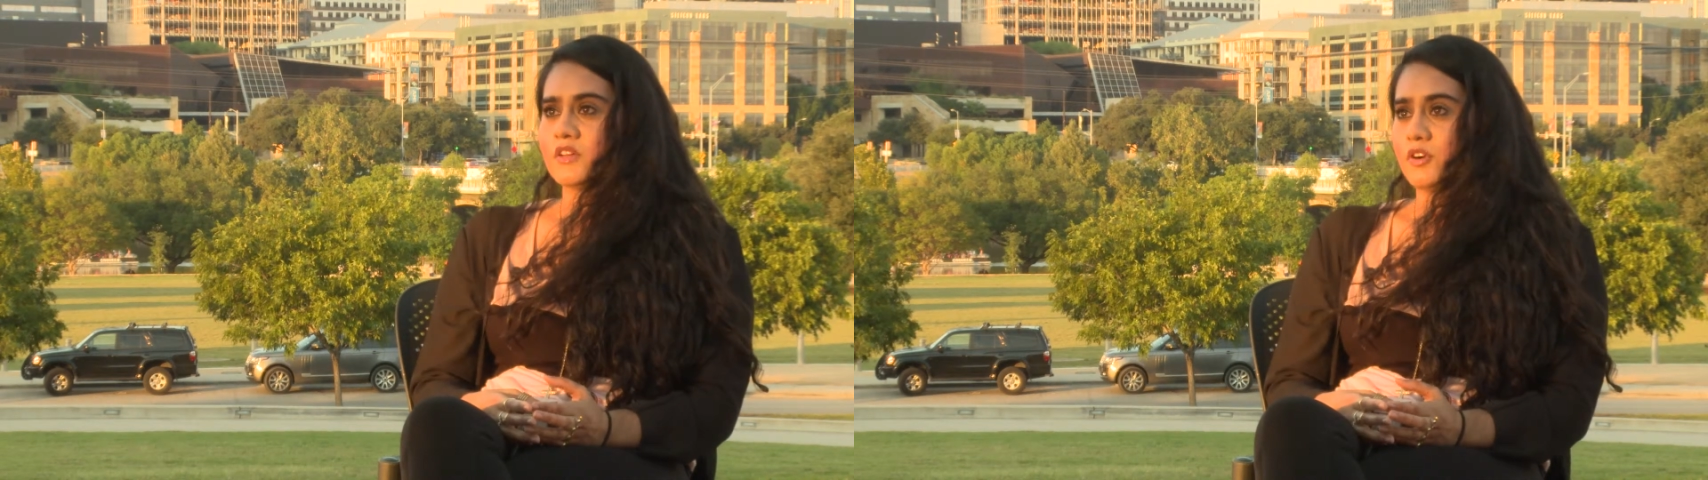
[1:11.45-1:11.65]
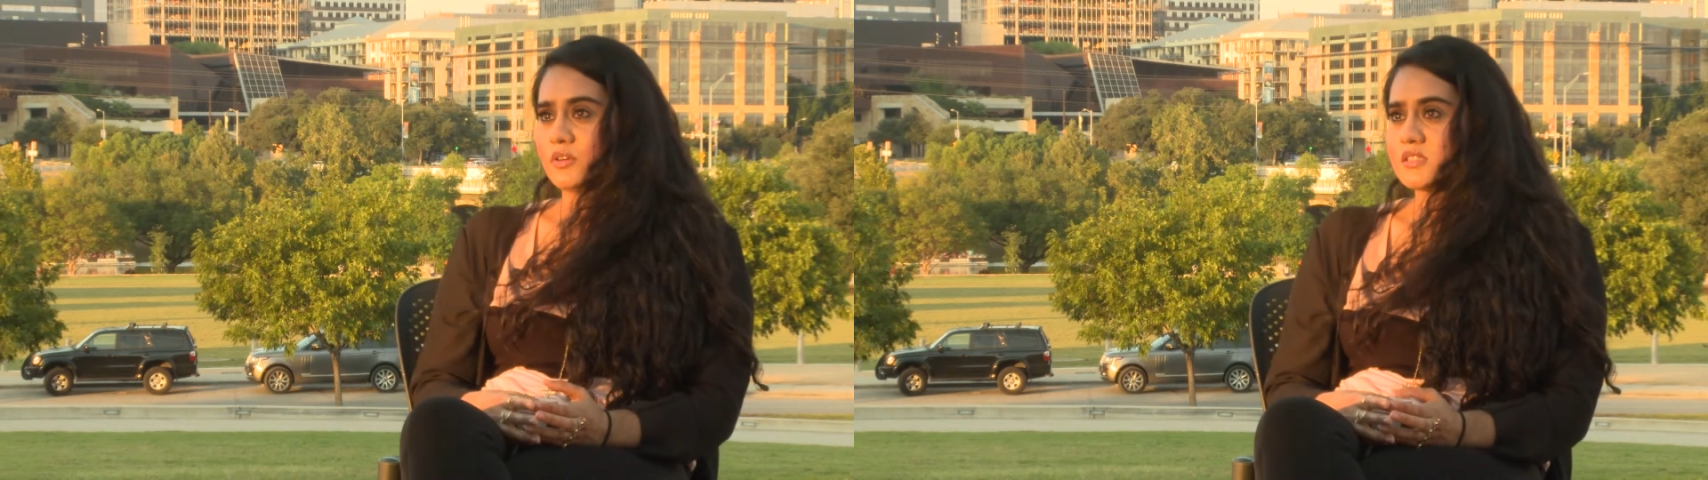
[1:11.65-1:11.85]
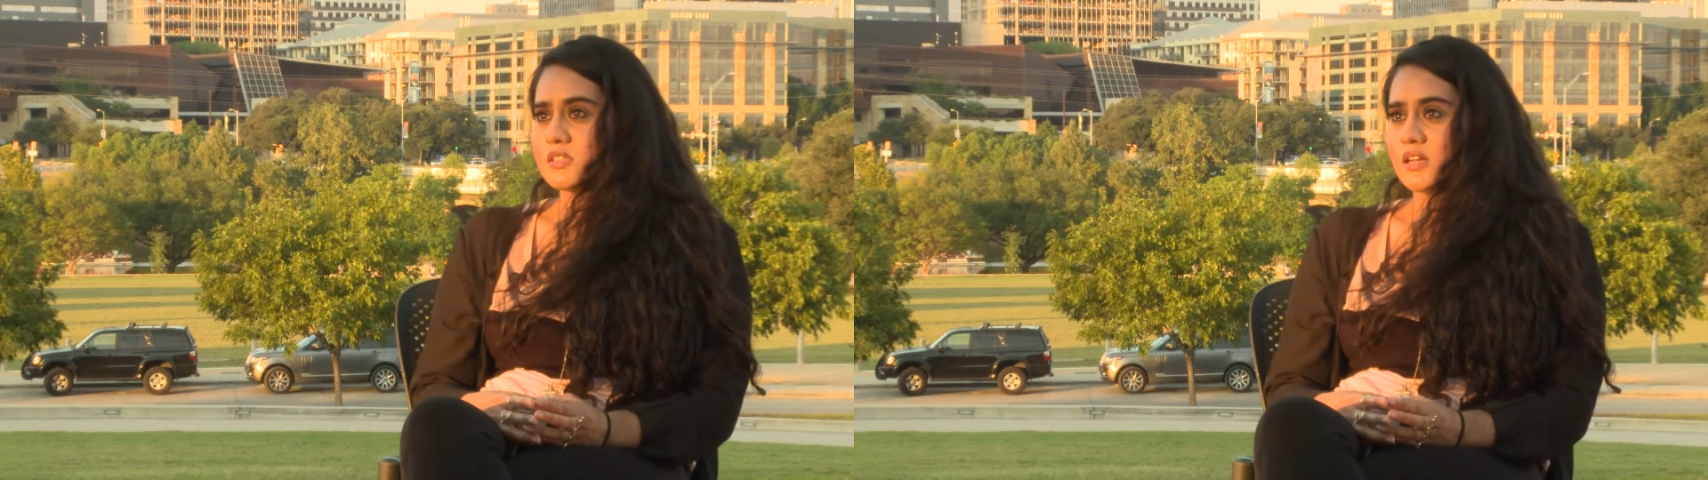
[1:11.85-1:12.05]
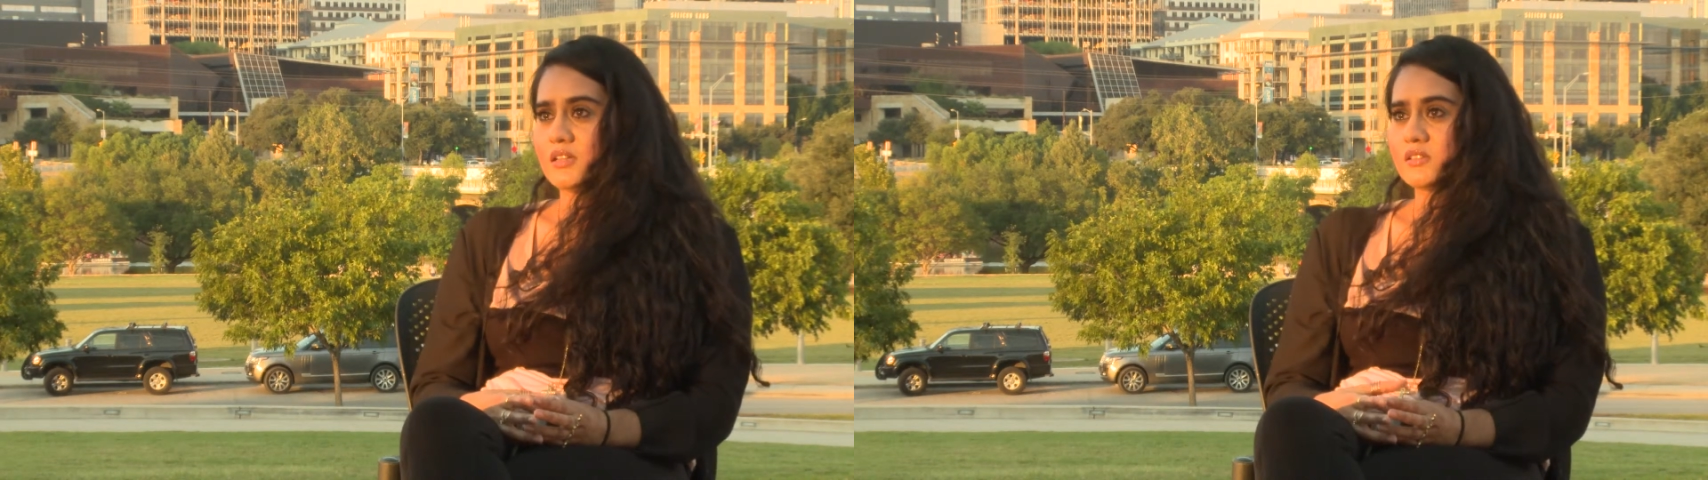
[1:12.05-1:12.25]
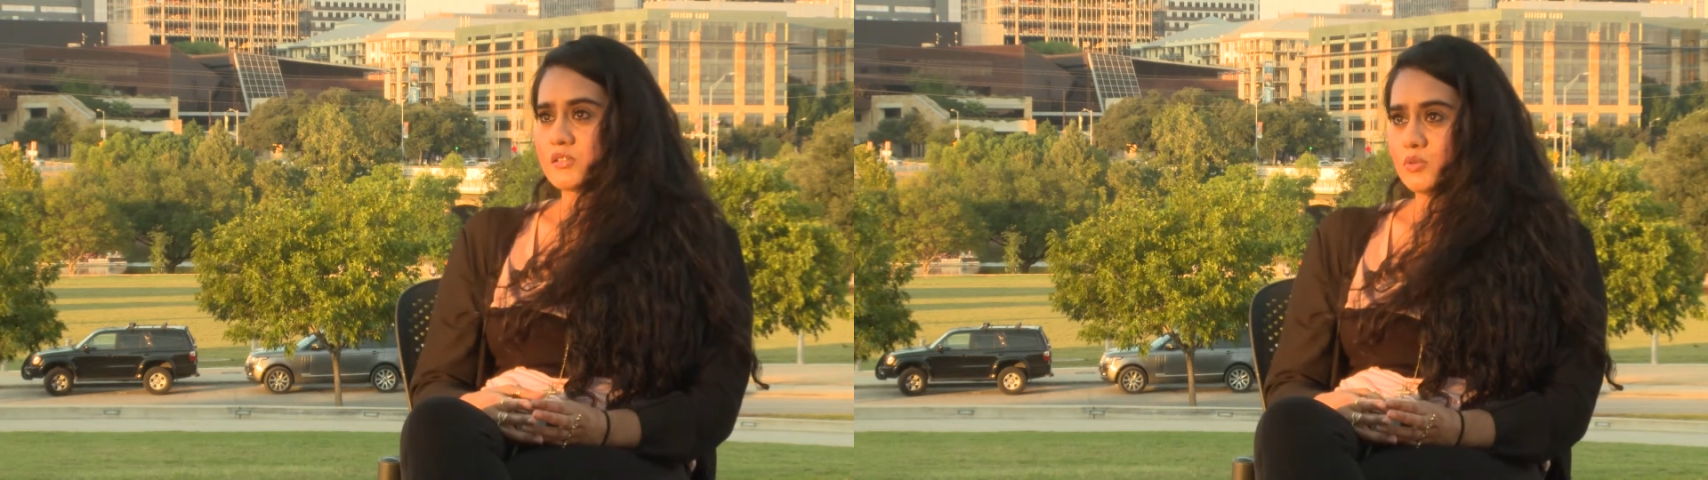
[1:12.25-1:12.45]
focusing
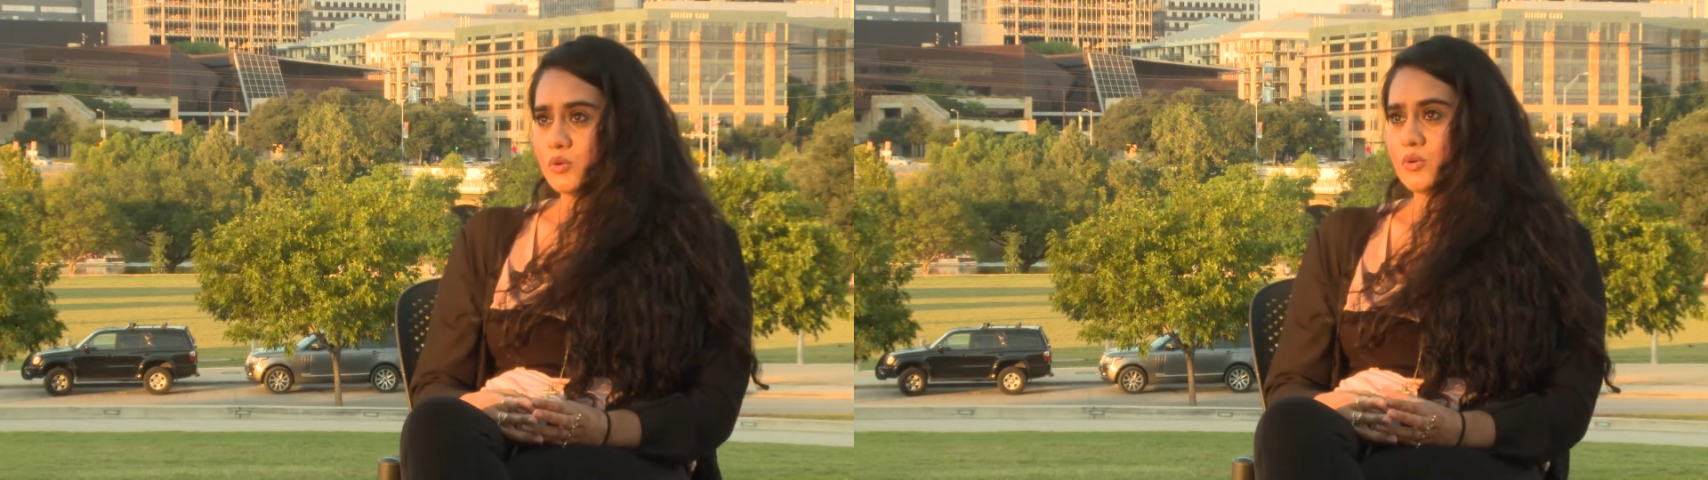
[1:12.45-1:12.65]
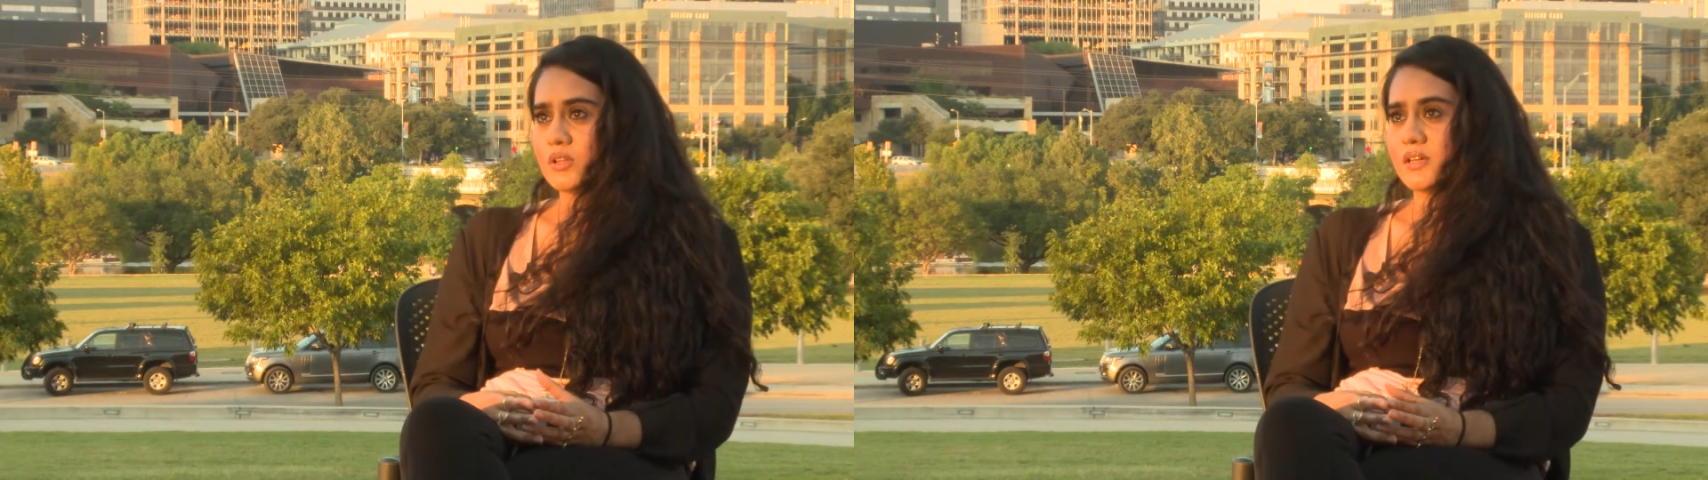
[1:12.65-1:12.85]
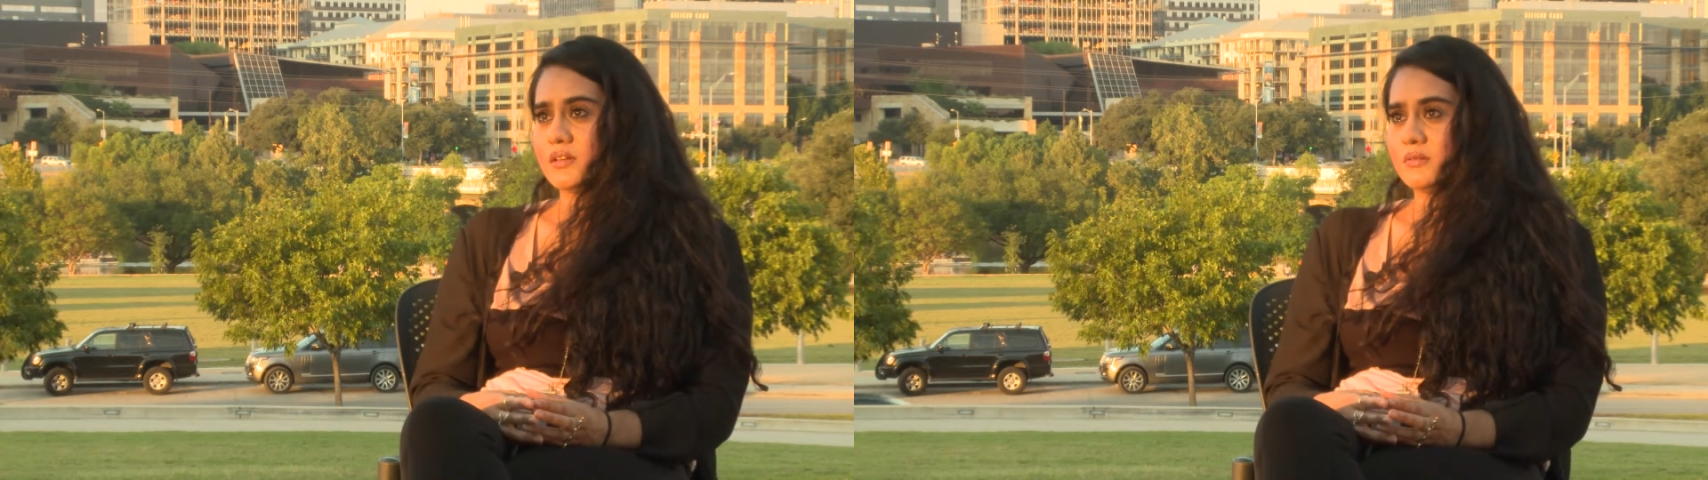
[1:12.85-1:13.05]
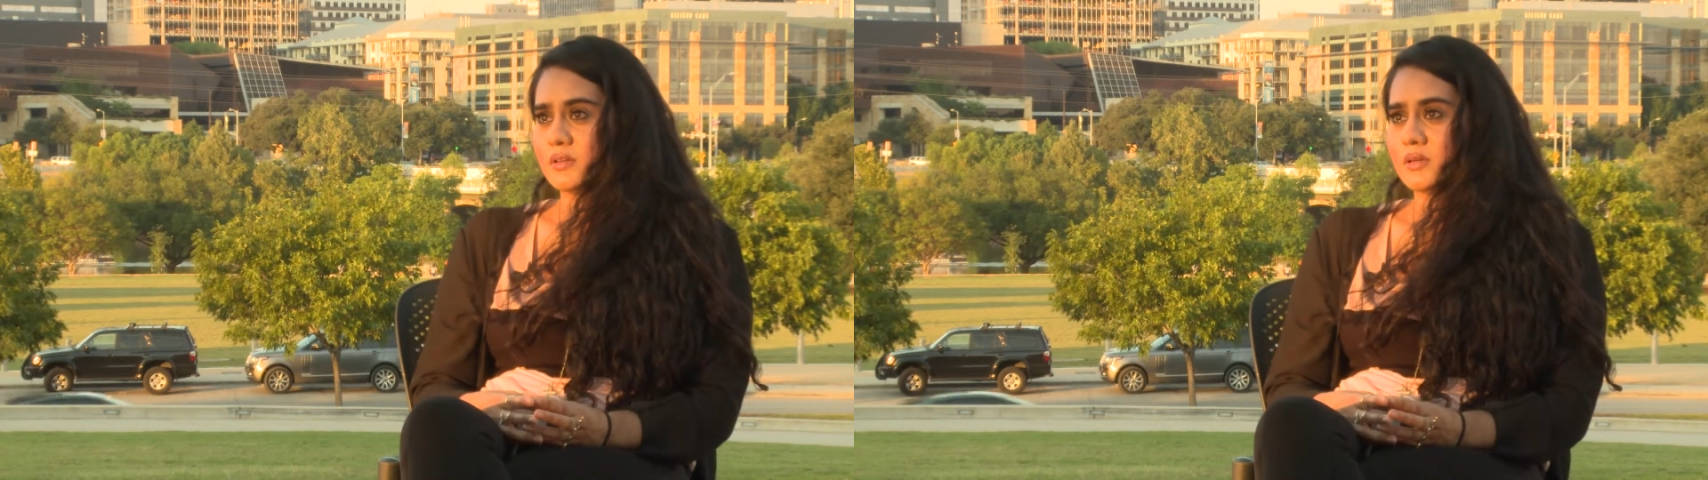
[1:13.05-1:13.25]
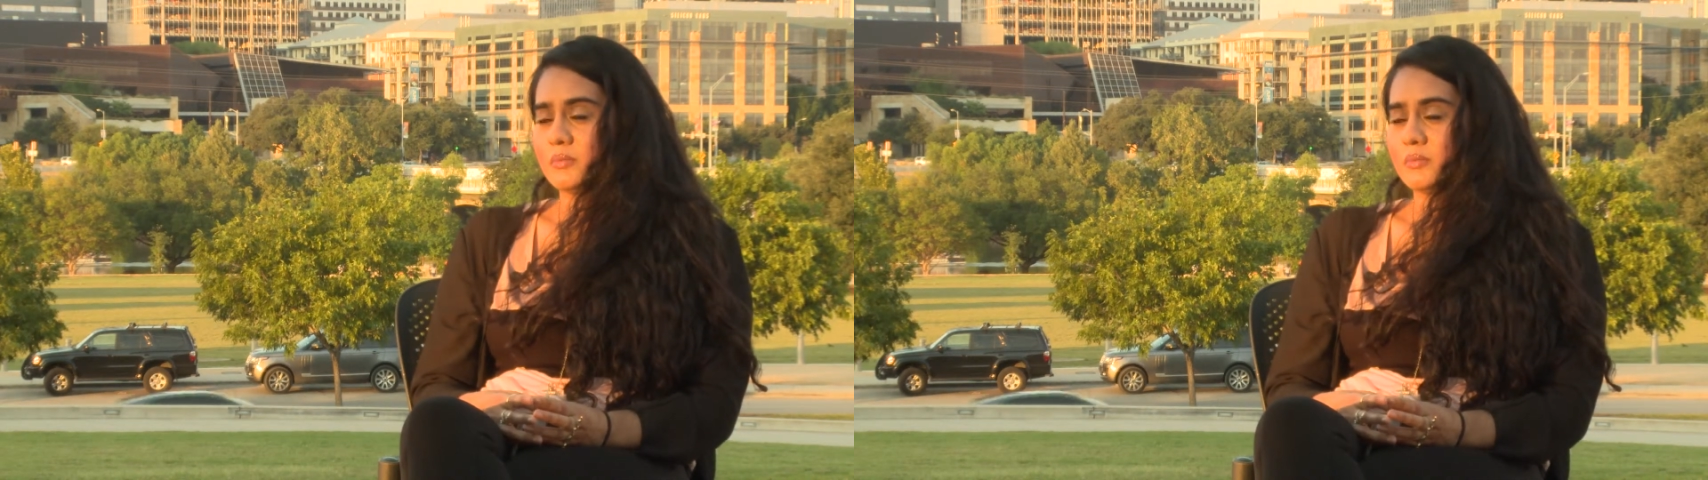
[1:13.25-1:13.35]
on school and